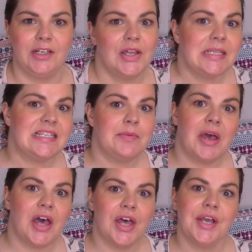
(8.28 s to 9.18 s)

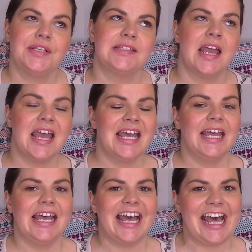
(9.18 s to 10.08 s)
Glossybox.
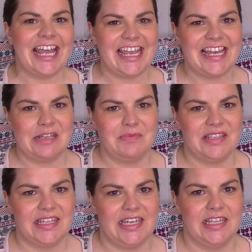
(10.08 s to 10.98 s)
I am
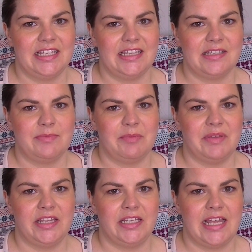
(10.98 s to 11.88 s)
thinking that this might
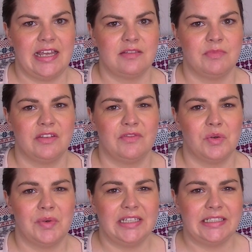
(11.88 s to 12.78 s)
be the last month
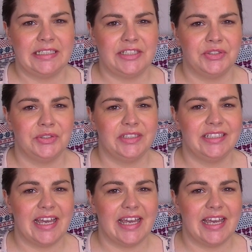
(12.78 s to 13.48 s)
for a while that I do